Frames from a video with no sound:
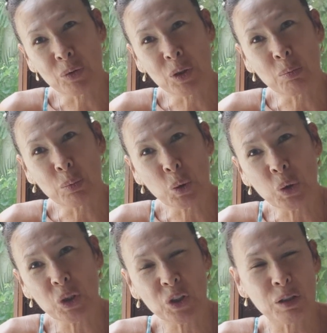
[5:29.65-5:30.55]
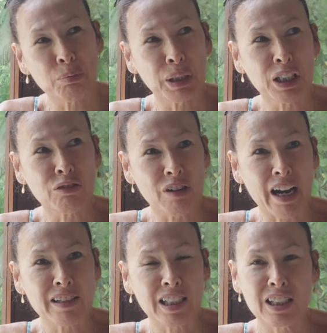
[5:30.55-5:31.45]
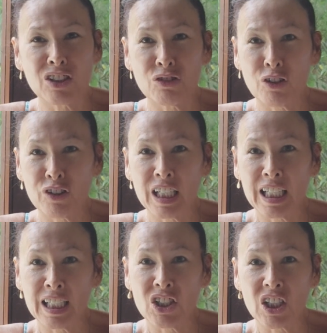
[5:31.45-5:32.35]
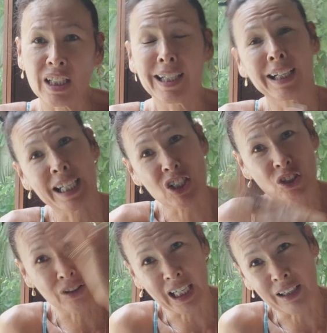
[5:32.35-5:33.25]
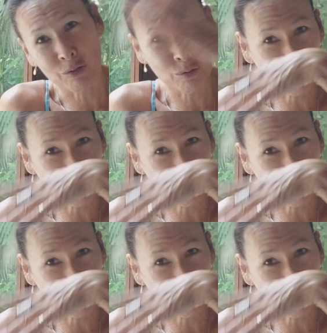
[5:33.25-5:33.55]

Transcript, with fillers: the more you can be grounded in your own energy the less you get